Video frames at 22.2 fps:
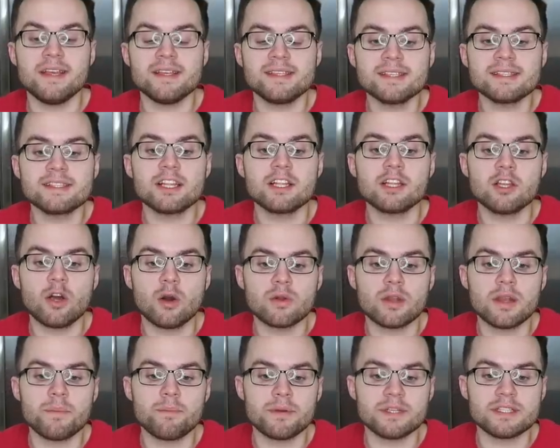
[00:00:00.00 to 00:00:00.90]
this is the
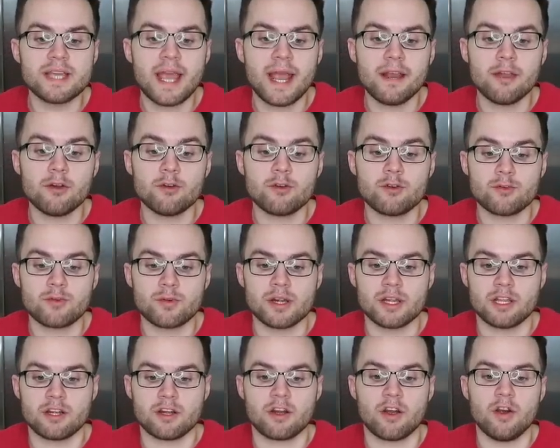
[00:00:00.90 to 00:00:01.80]
loaded potato
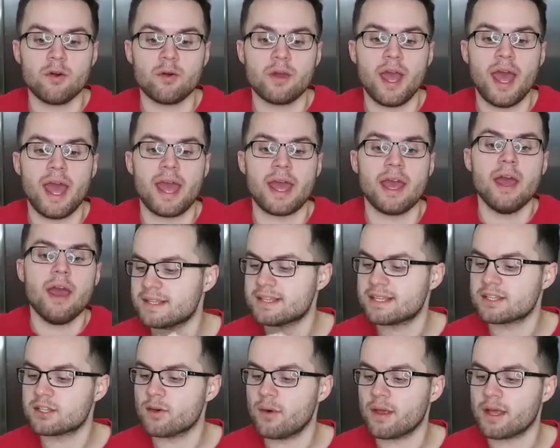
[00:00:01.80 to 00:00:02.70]
griller. Okay, this
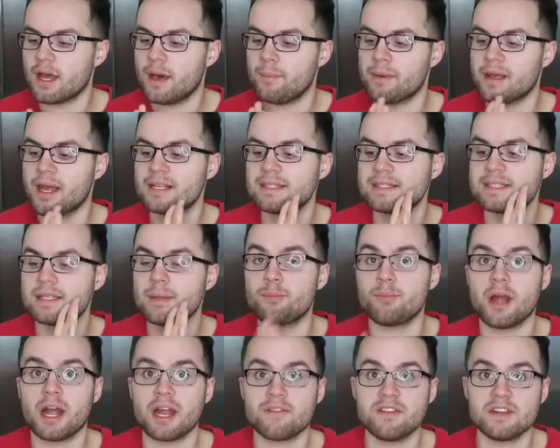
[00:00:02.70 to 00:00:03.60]
is going up against the
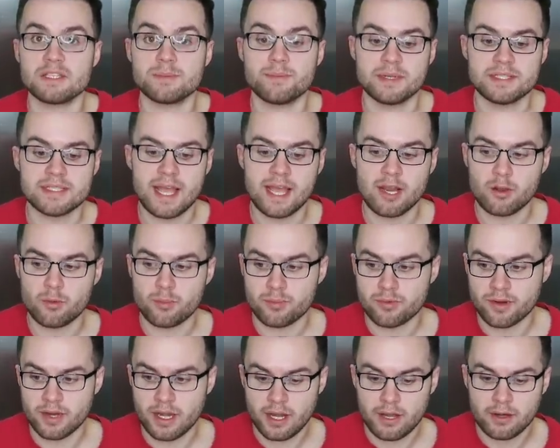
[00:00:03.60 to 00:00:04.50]
breakfast potato
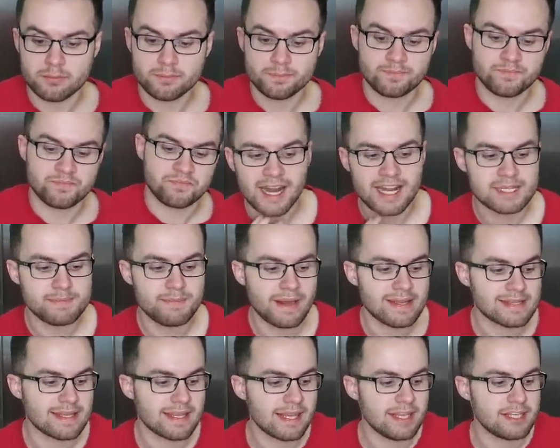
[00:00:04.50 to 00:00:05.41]
burrito. And it's
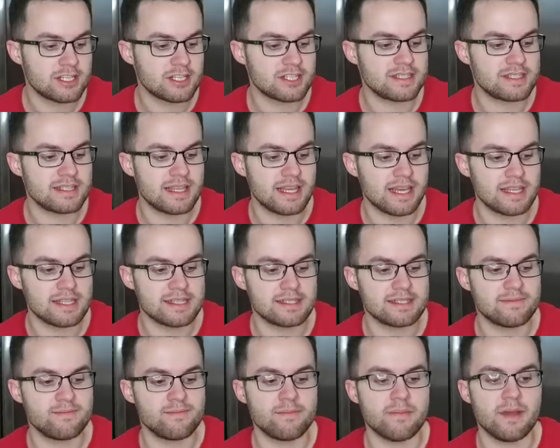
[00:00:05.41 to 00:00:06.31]
basically just
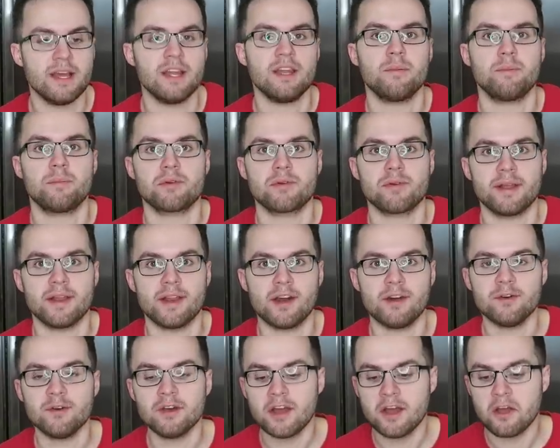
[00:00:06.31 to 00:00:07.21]
this in a
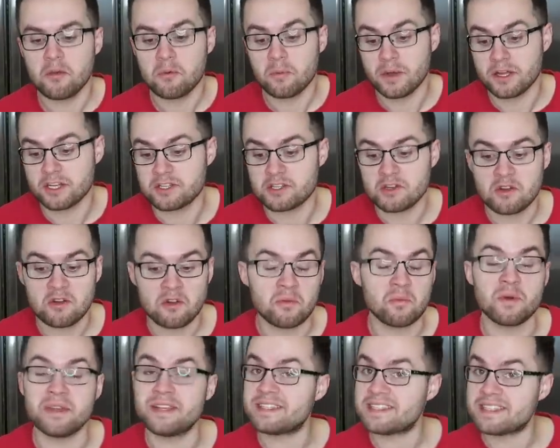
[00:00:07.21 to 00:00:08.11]
burrito, which
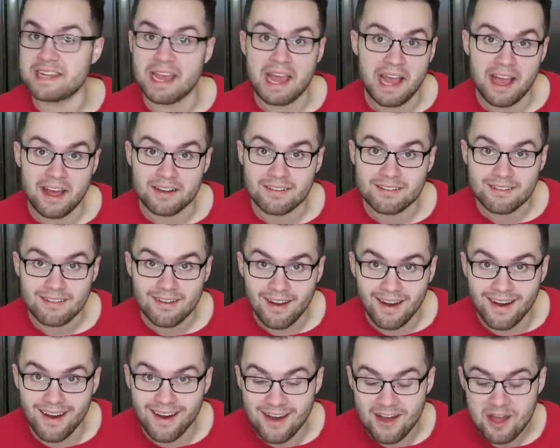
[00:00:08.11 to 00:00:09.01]
we stand.
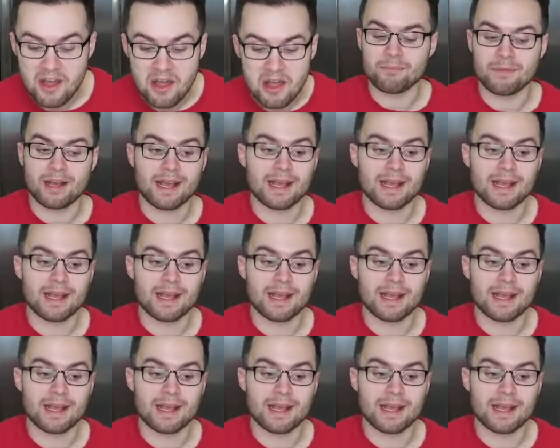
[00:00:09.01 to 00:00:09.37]
I'm